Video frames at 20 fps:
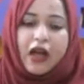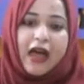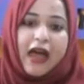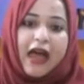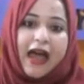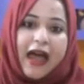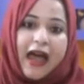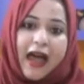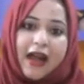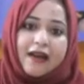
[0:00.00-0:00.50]

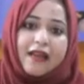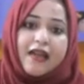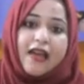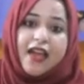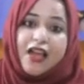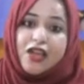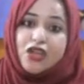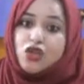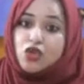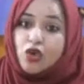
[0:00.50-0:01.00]
and
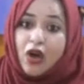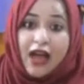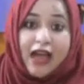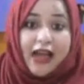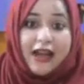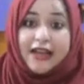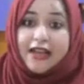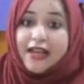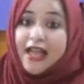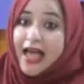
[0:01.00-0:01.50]

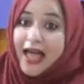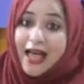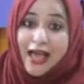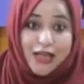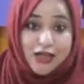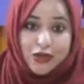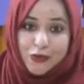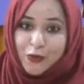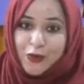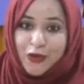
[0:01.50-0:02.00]
enjoyed
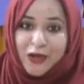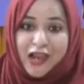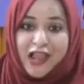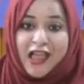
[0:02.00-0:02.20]
as well.